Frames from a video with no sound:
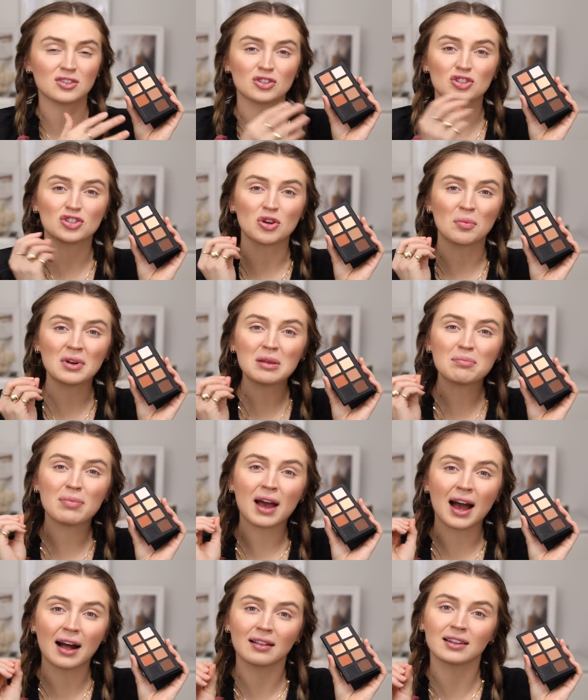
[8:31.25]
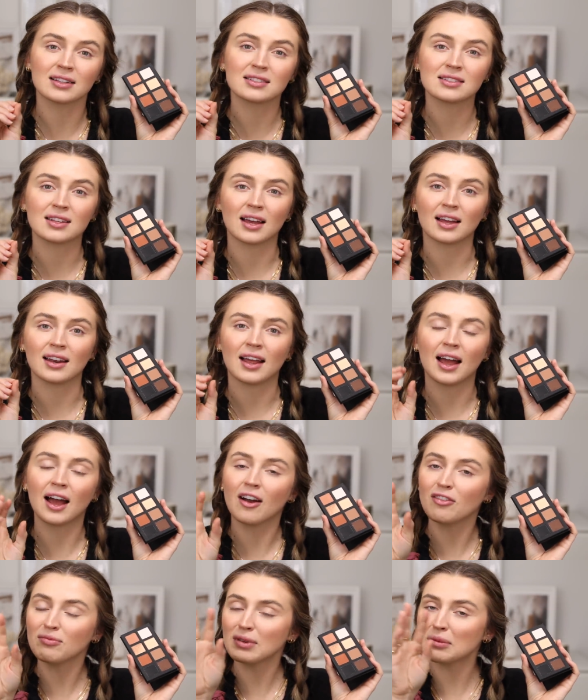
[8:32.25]
There's so many palettes that
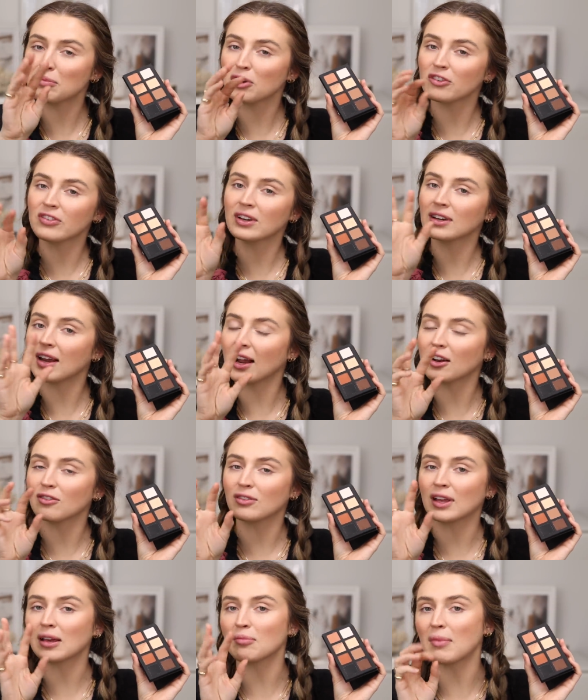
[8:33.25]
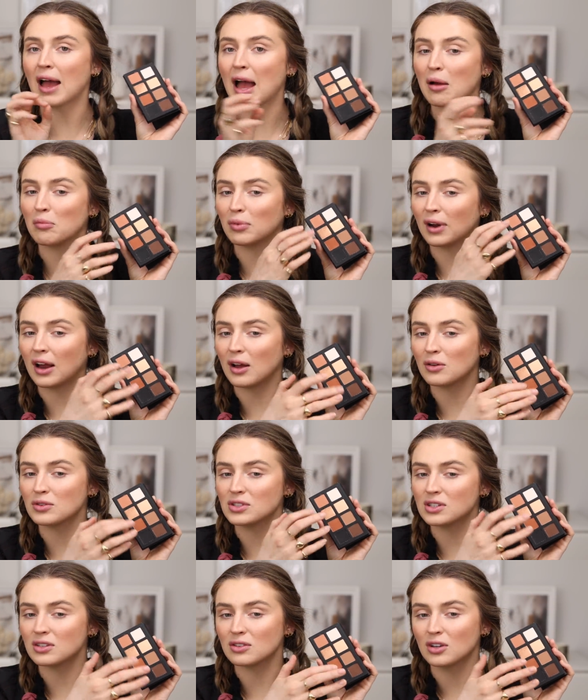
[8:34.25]
have my perfect kind of like matte
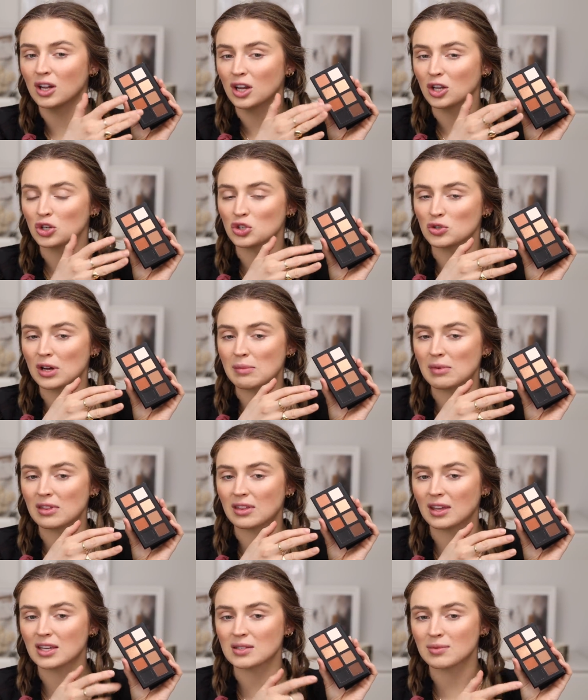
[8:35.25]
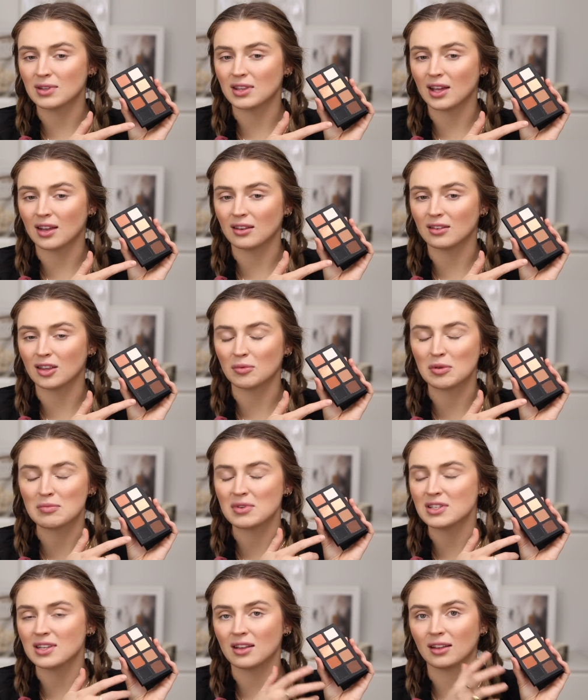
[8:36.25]
browns and dreamy things, but then they'll be
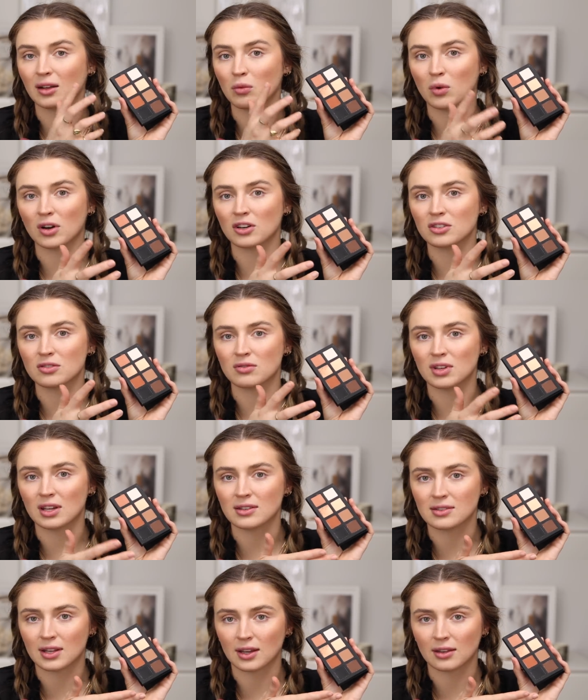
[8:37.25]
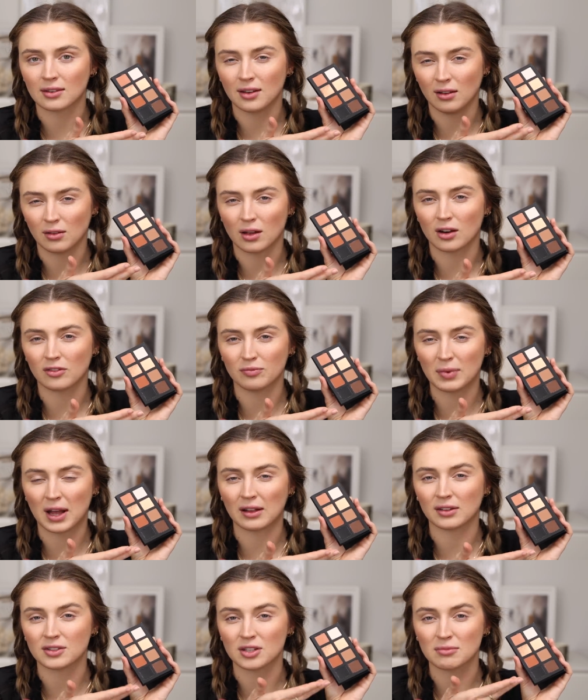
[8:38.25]
missing like one or two things. Like a lot of
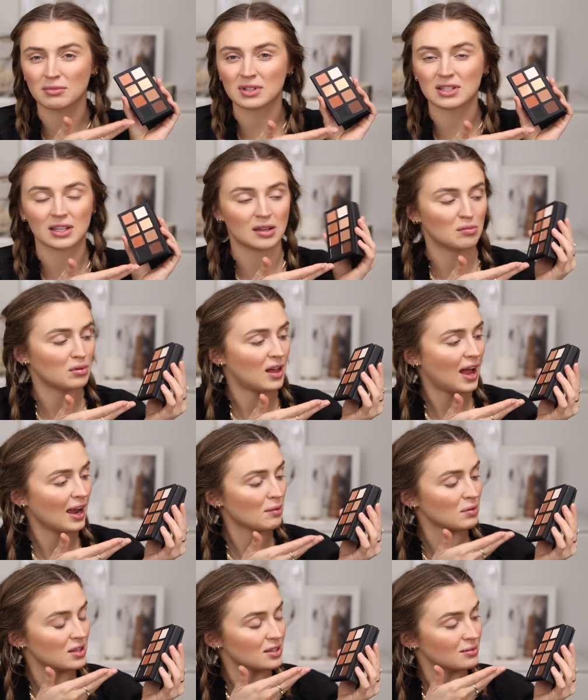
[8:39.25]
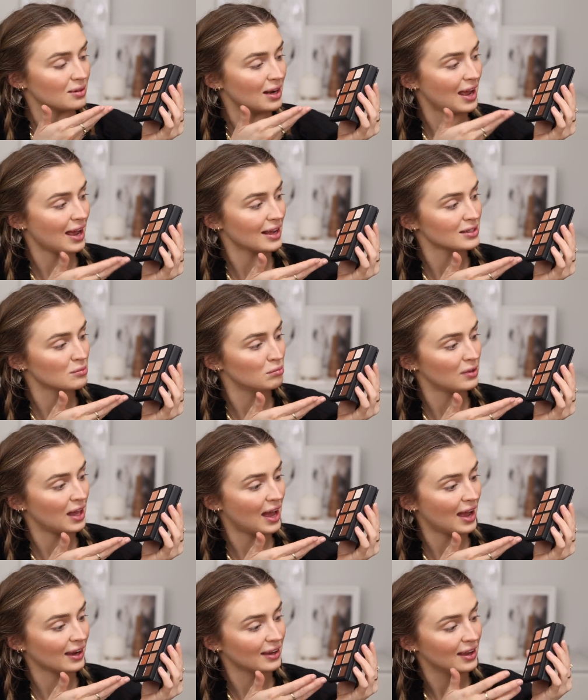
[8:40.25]
palettes are missing a black, but this one has a
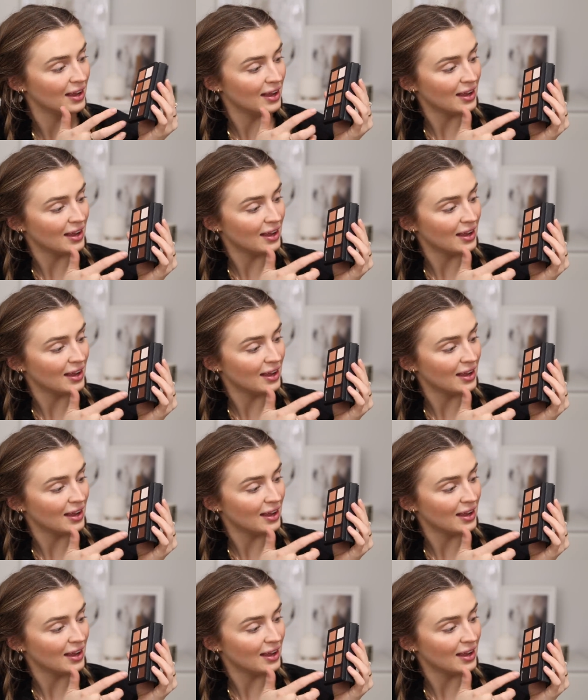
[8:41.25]
black.